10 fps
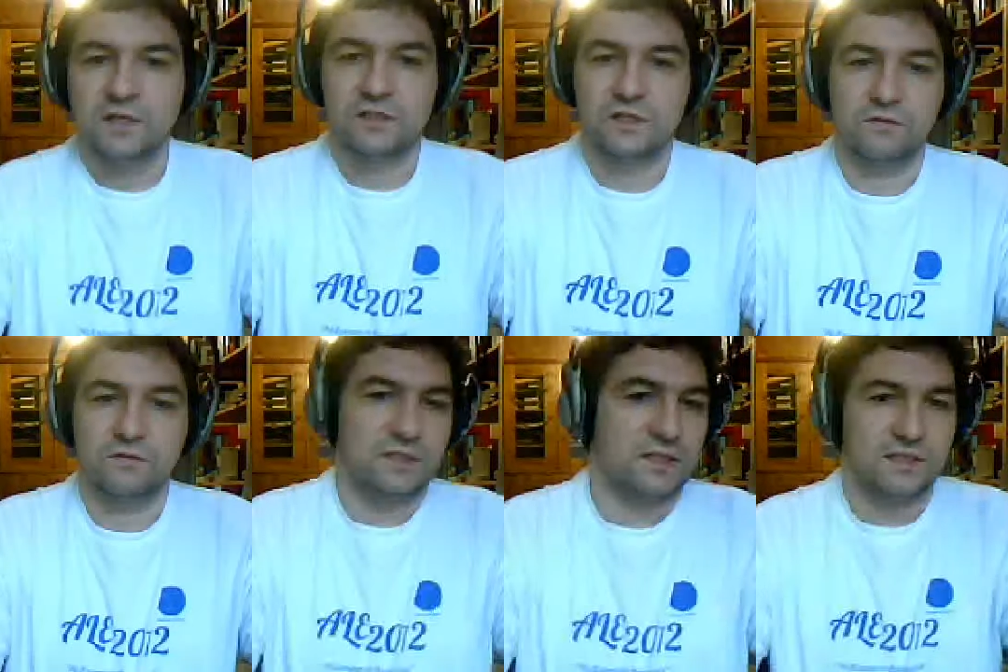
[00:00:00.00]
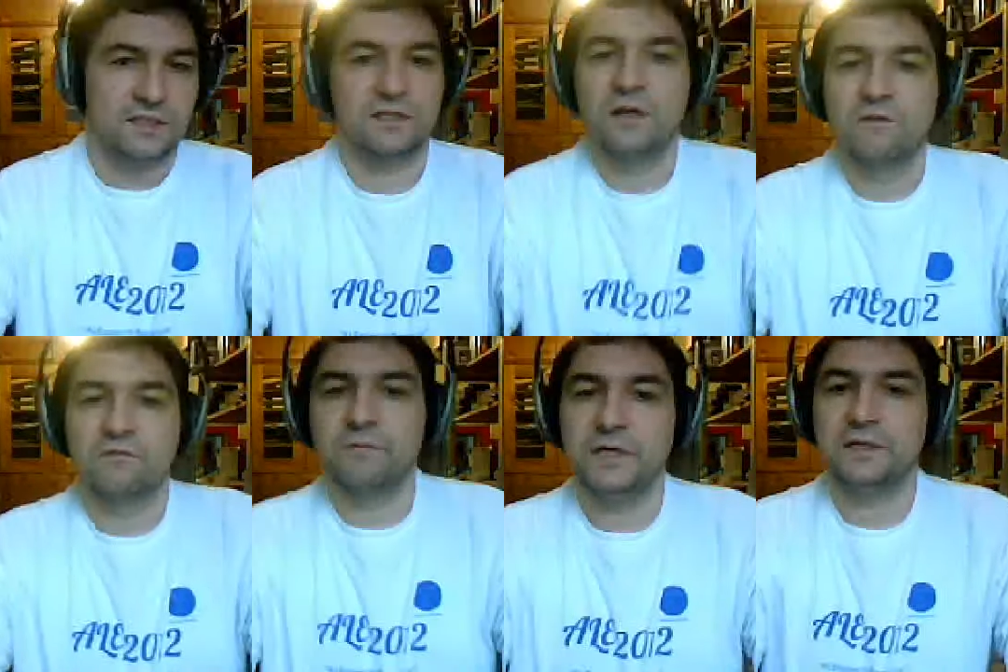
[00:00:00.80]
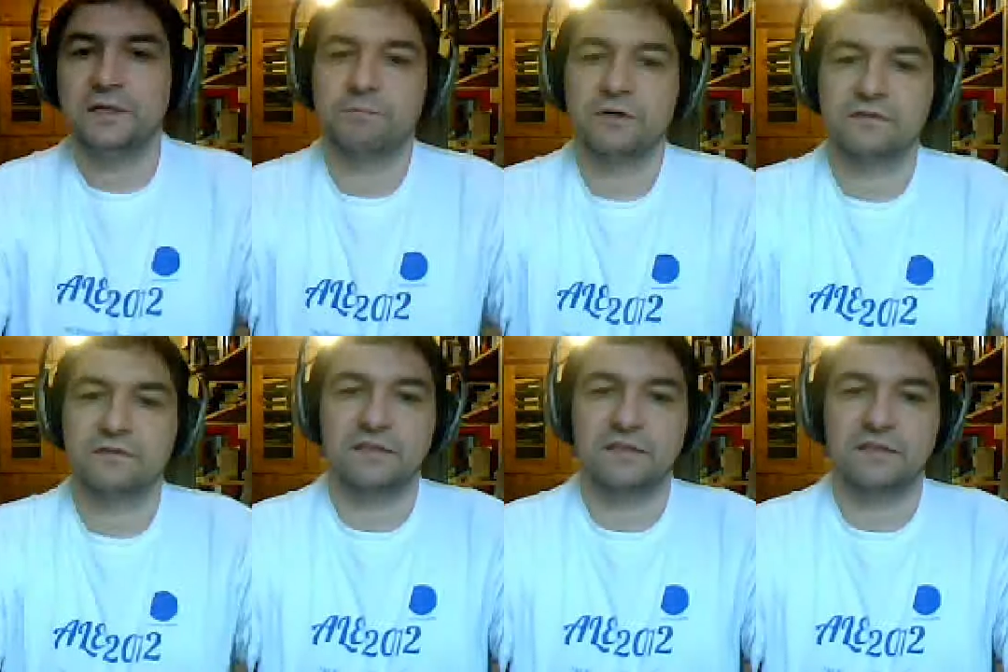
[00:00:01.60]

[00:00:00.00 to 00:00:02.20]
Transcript: So this is, for me, the perfect